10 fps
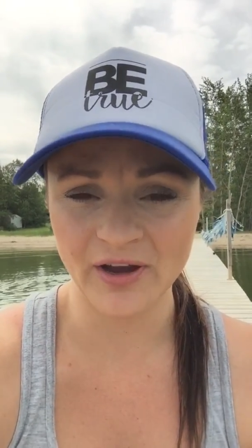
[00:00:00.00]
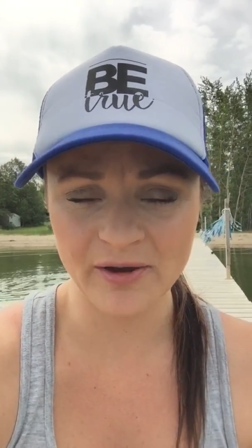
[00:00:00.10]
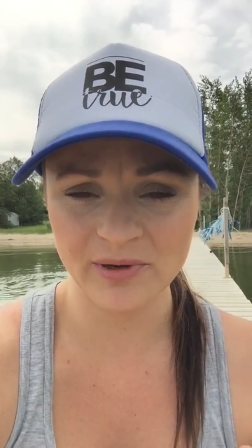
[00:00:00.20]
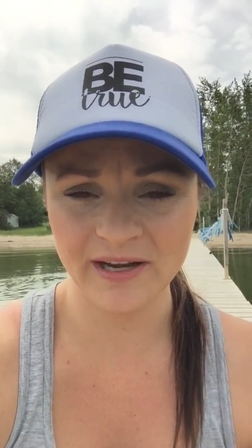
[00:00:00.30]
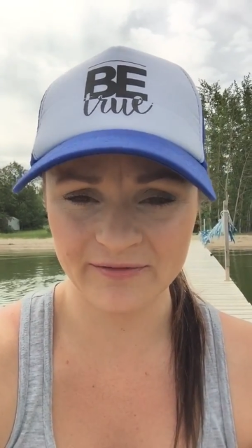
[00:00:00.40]

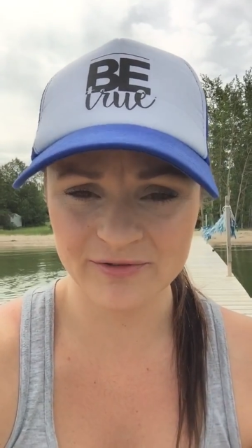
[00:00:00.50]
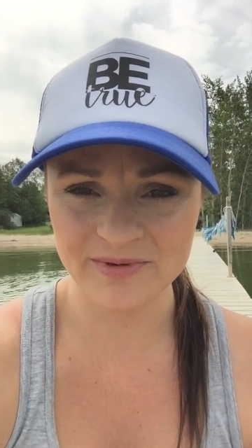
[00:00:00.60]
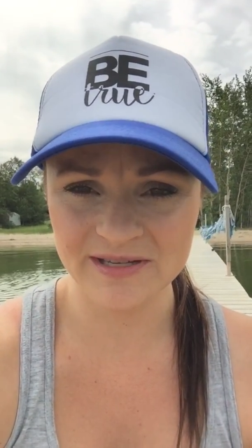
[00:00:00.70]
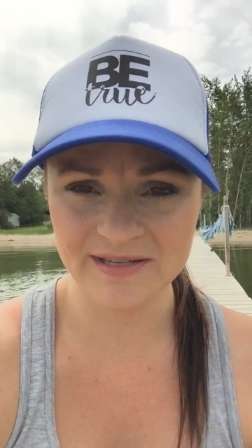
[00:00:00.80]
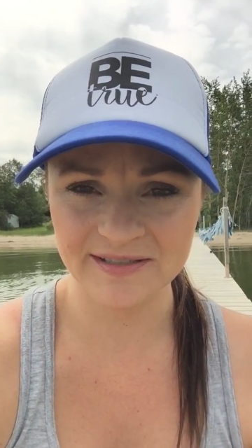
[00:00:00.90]
I would never
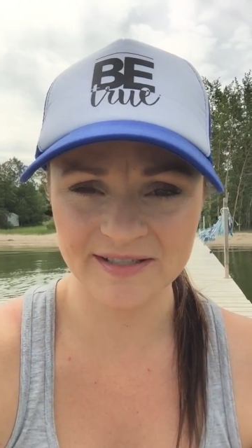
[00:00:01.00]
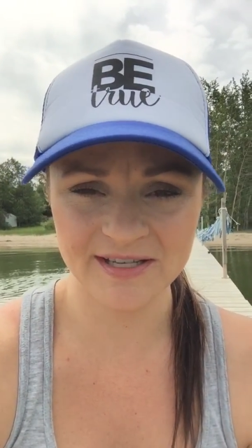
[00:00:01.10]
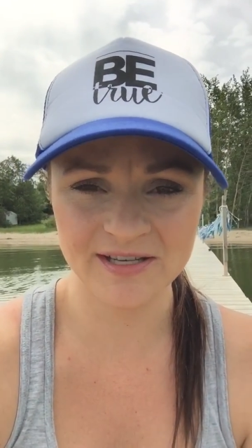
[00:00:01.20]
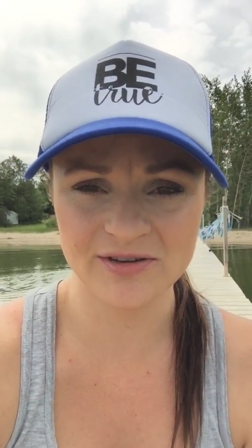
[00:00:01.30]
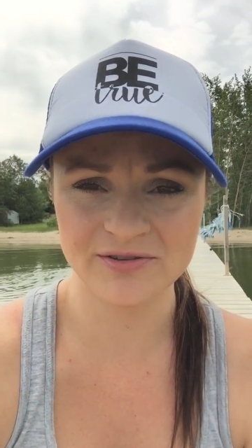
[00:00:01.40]
be
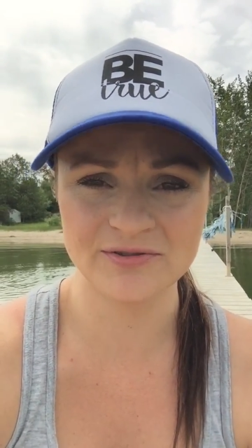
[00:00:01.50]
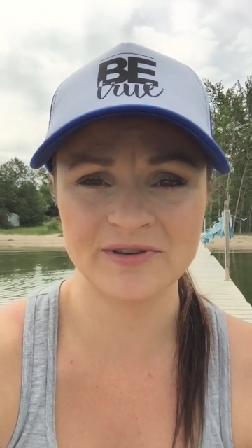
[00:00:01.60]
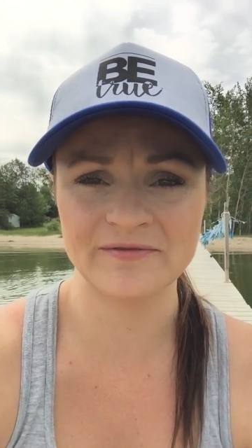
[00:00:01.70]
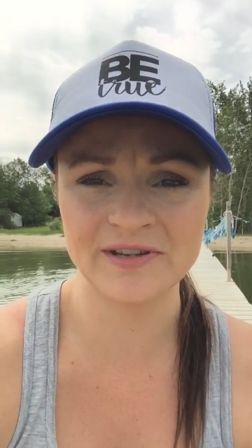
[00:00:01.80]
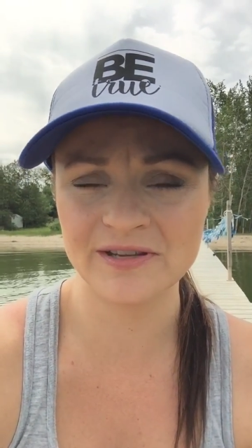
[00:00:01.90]
sitting here
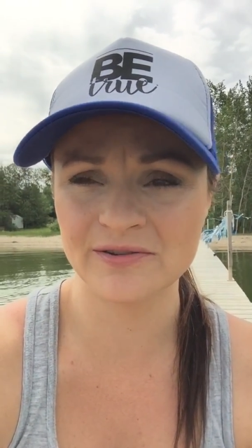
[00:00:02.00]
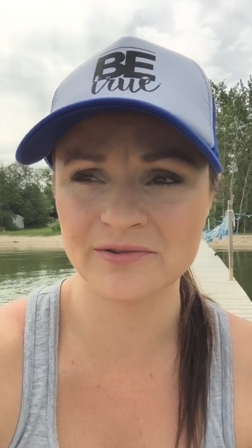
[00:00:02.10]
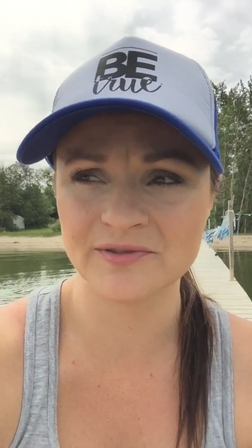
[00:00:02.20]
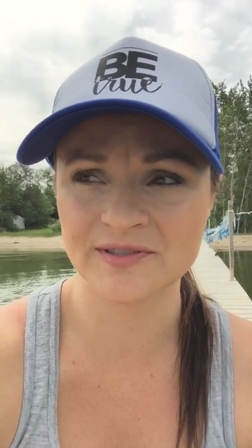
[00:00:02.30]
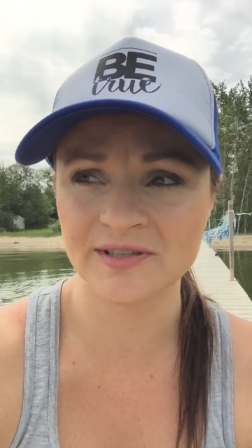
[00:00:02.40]
doing
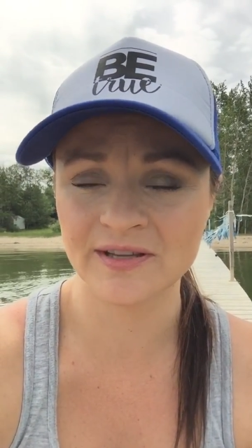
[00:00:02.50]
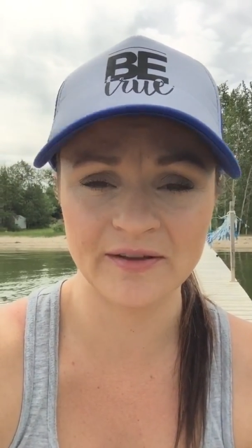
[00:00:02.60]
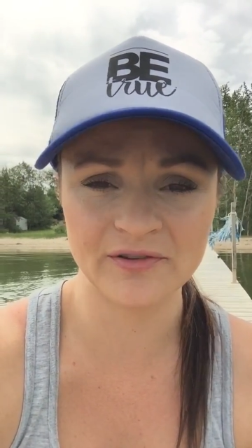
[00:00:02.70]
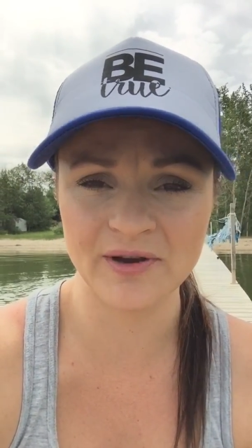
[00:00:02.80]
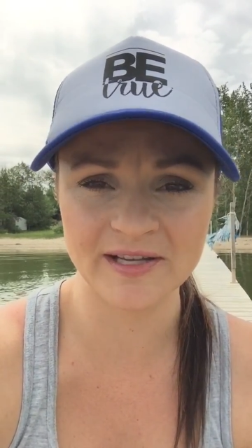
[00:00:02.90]
videos
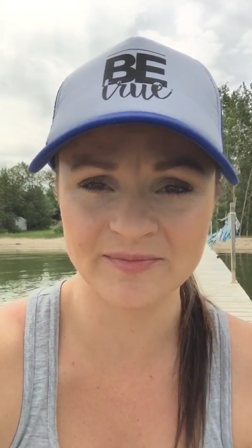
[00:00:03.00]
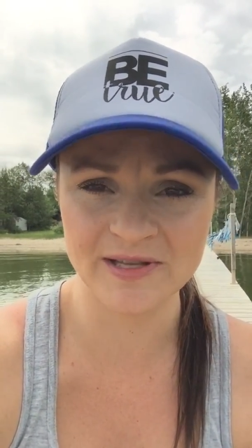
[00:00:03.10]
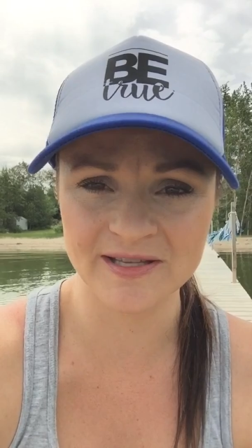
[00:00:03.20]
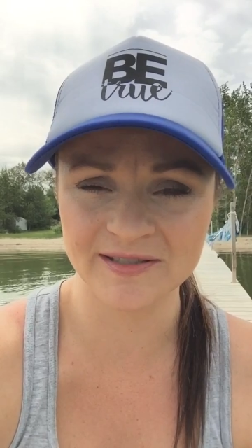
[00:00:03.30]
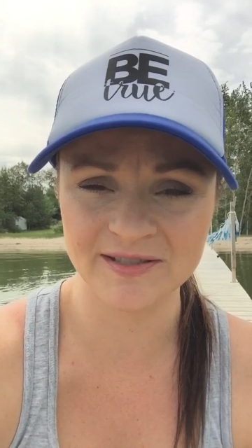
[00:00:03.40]
if you asked
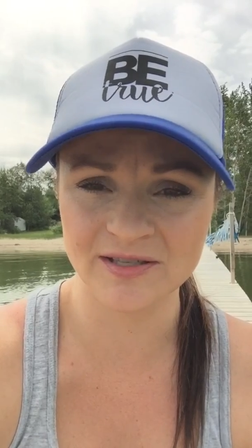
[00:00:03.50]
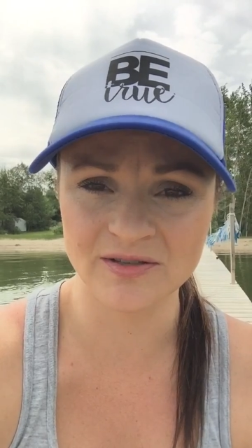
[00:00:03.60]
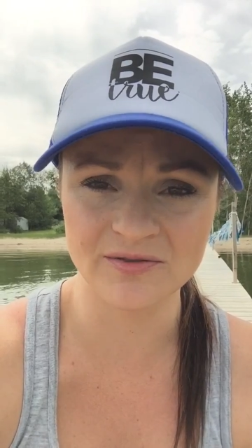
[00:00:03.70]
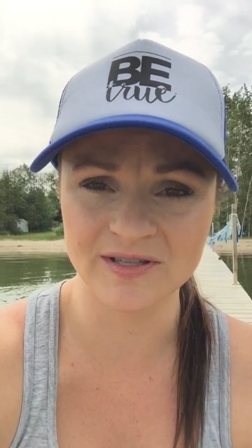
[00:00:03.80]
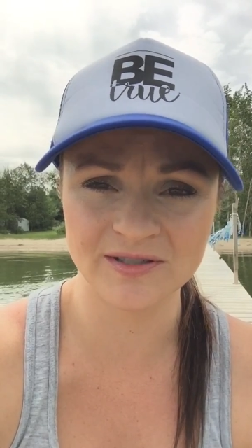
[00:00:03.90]
me to
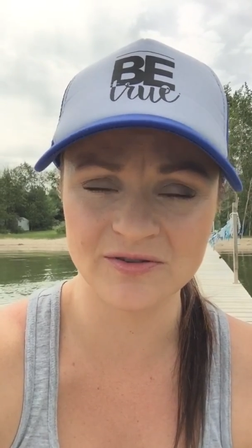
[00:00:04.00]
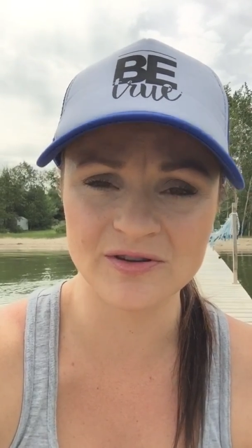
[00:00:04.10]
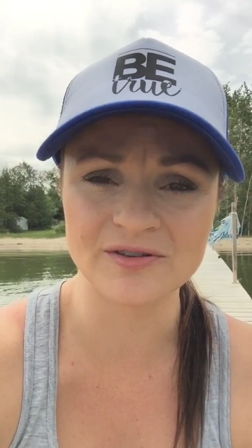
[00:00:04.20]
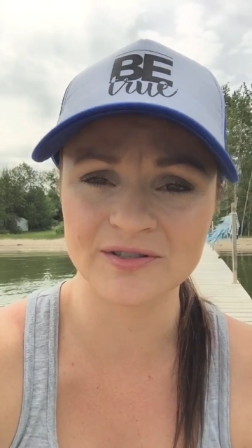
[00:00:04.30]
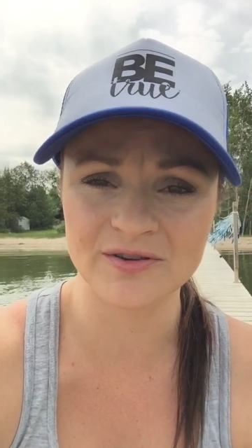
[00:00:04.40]
do this 2
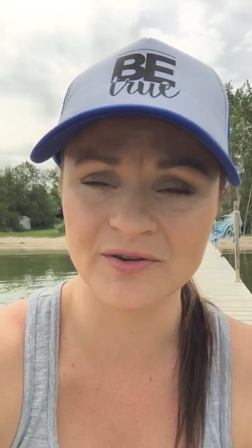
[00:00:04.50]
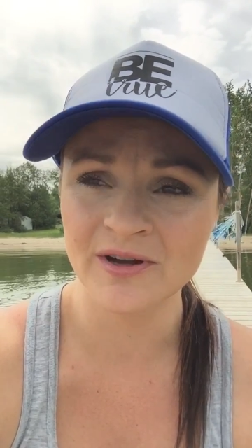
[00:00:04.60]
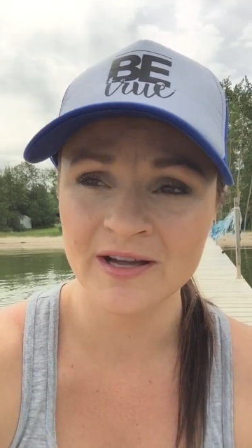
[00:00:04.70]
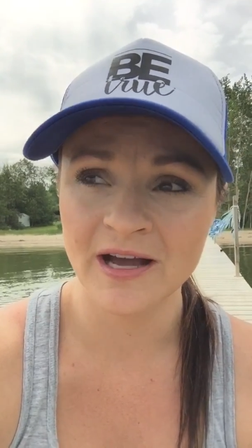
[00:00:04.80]
years ago.